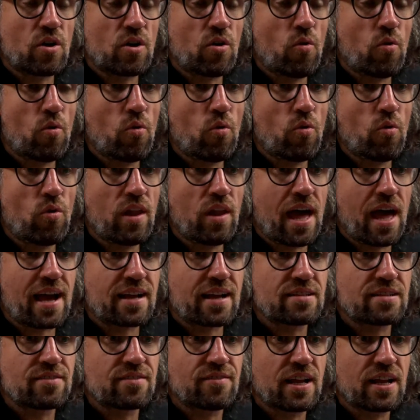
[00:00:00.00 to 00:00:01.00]
all
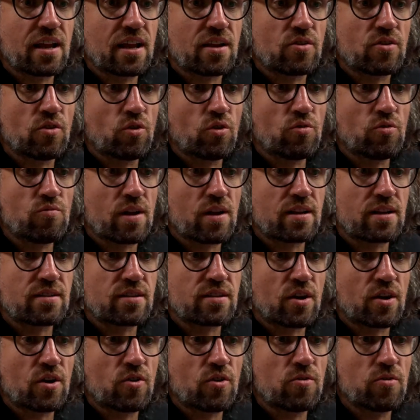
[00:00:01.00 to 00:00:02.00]
activated and all ready to
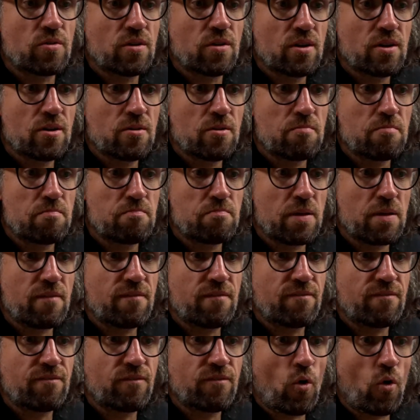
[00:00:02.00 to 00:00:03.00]
go
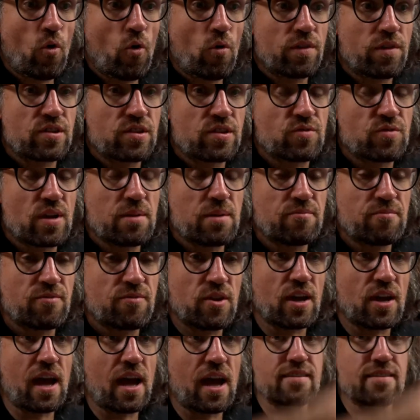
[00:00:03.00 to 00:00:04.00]
before the stream for
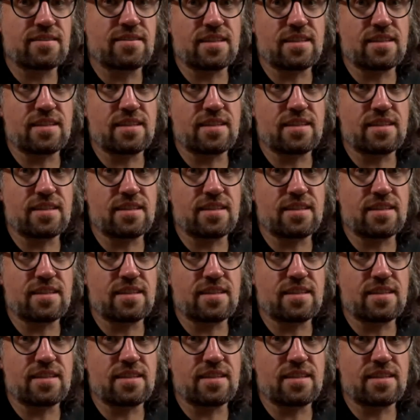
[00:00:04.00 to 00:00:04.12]
you guys.